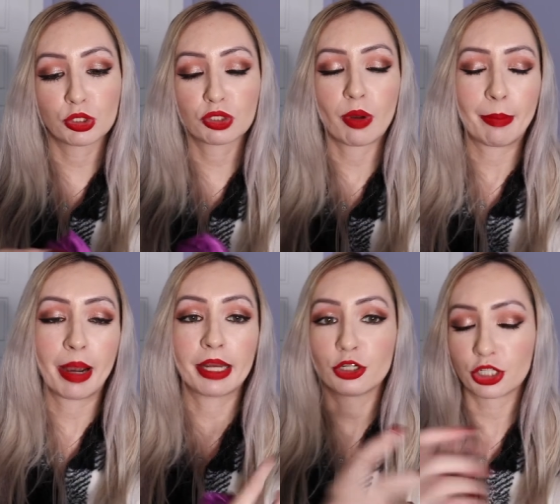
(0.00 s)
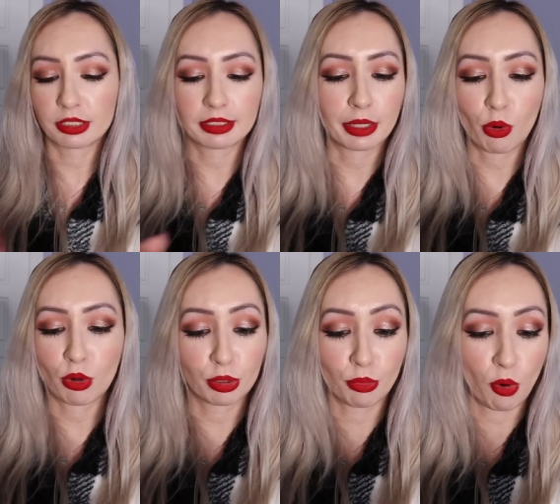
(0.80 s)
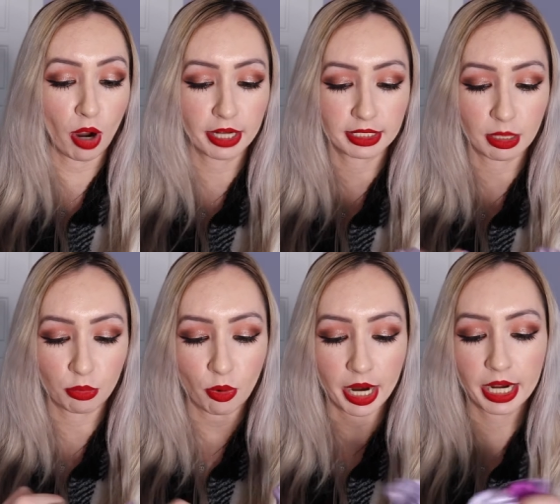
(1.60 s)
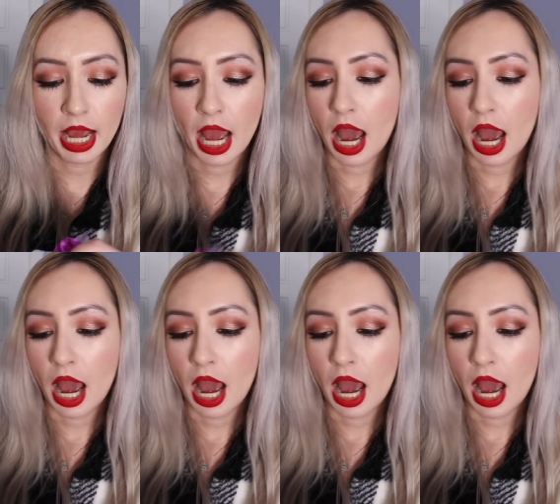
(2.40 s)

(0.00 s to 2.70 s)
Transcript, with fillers: So I might just like order more at some point.